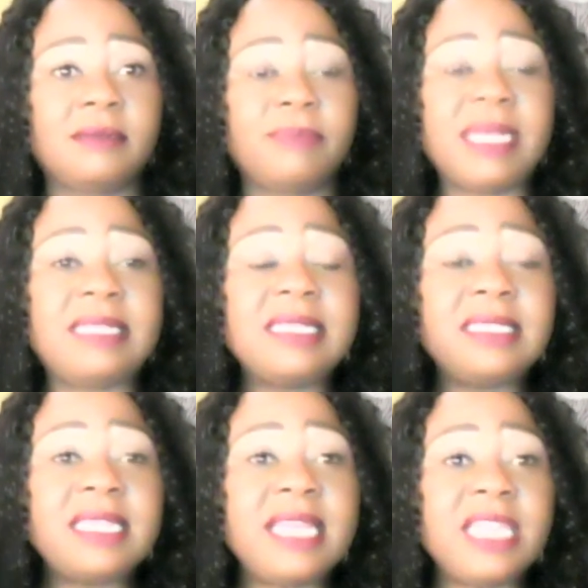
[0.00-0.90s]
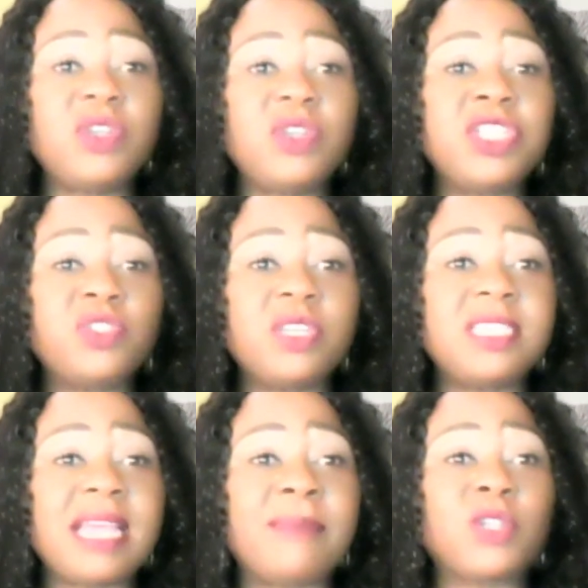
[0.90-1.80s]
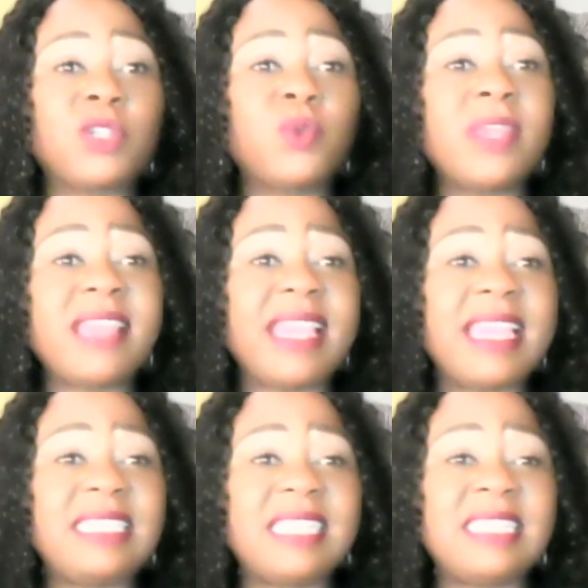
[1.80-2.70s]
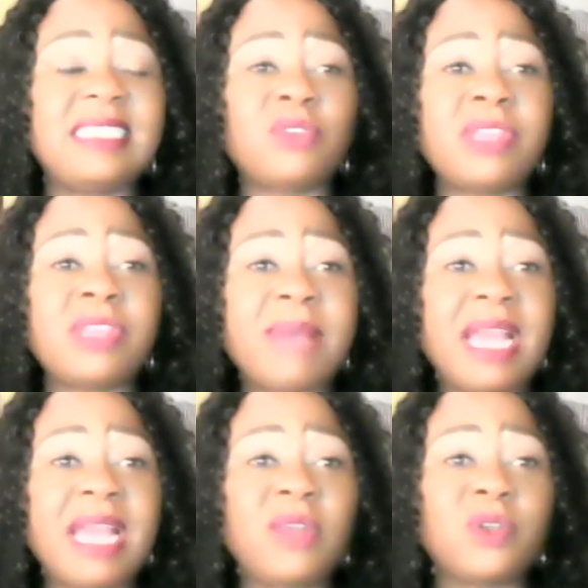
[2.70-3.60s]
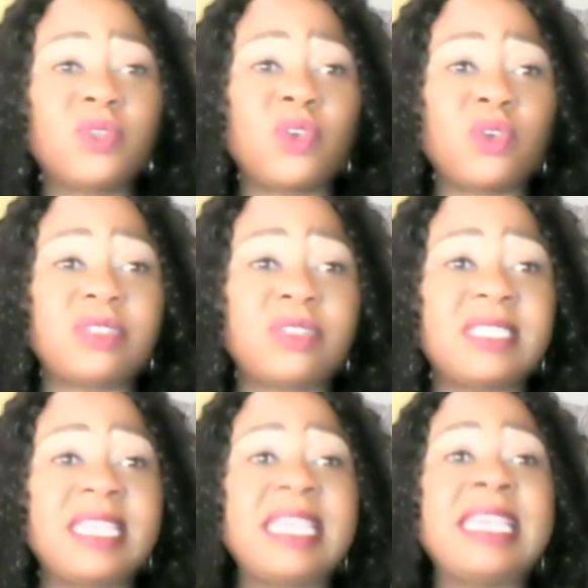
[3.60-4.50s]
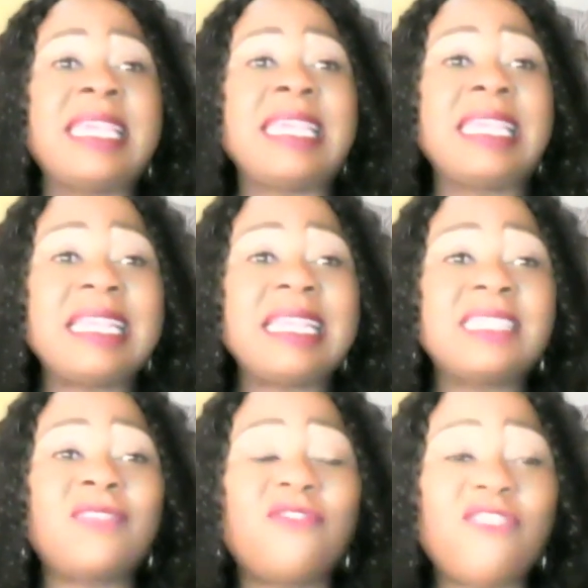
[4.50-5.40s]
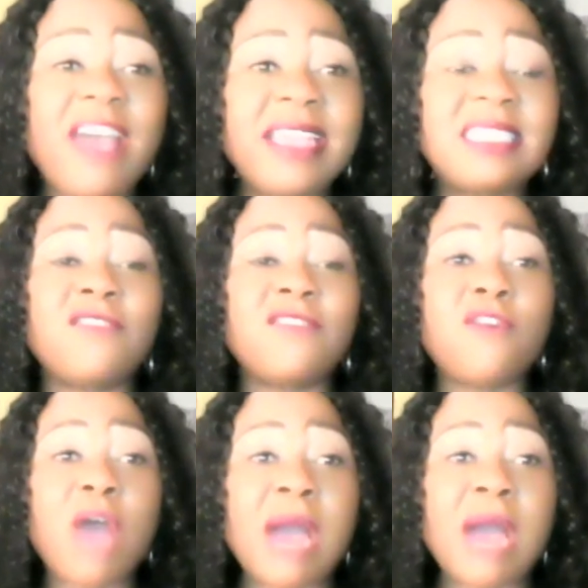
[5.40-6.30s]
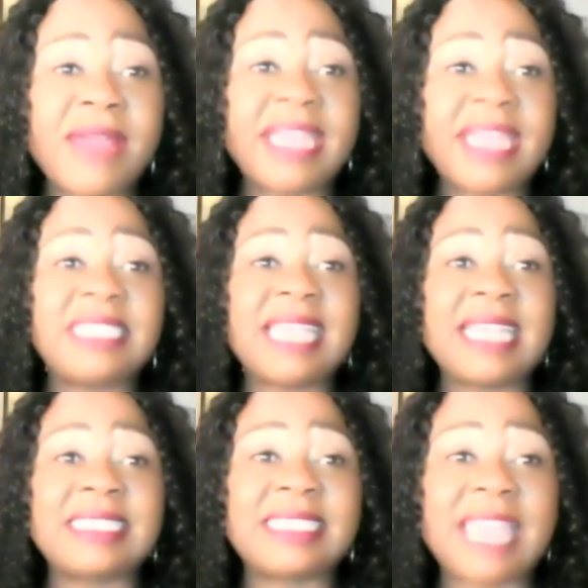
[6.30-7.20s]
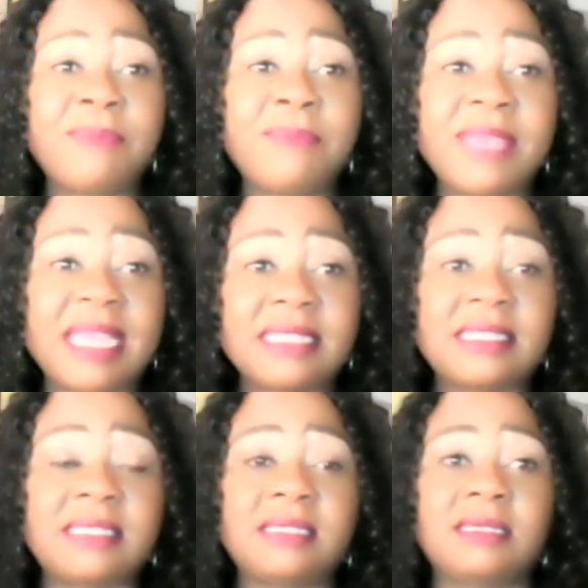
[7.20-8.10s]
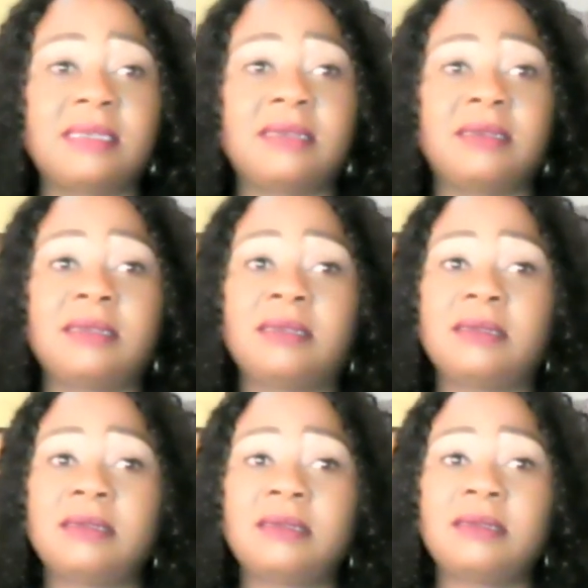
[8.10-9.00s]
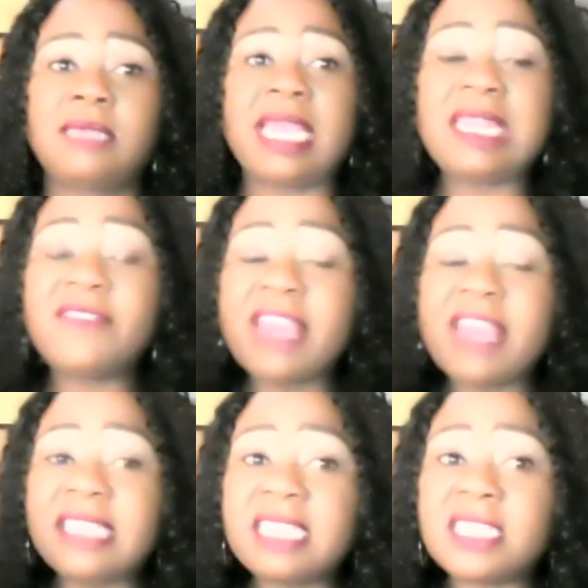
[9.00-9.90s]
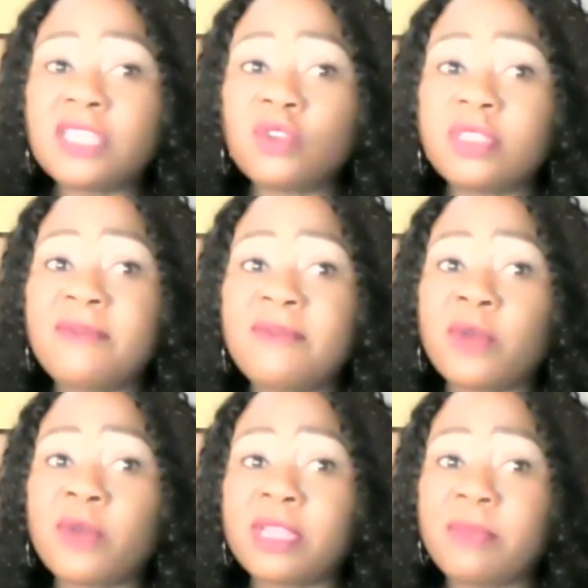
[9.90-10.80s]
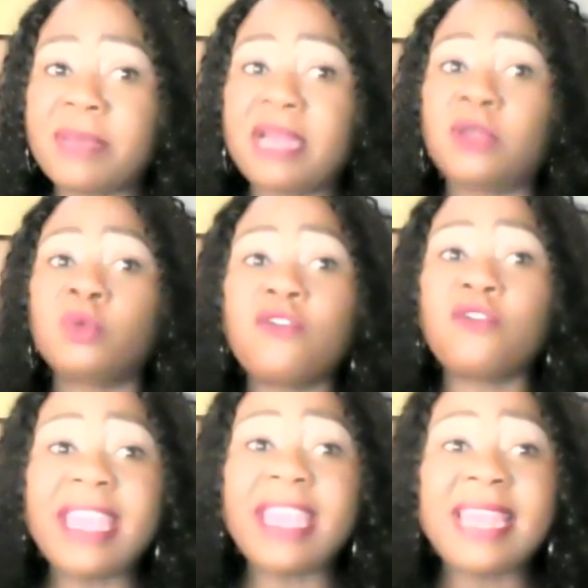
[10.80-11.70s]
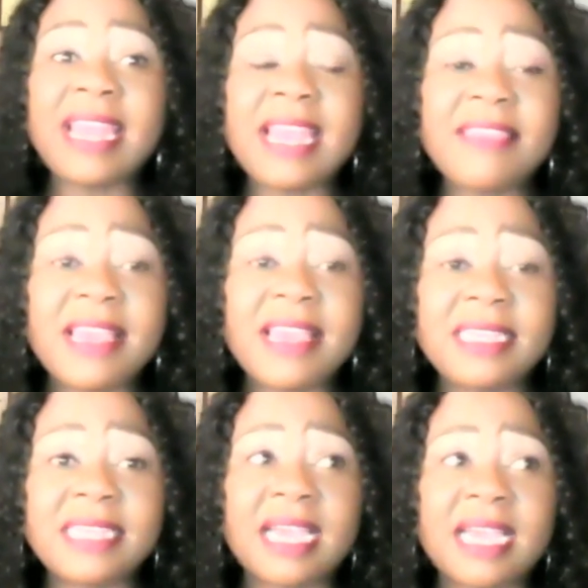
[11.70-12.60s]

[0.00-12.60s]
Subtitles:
But this election is not about whether HH is on the ballot or not. It's fighting for our rights as Zambians. And if HH is not on the ballot, we'll find another leader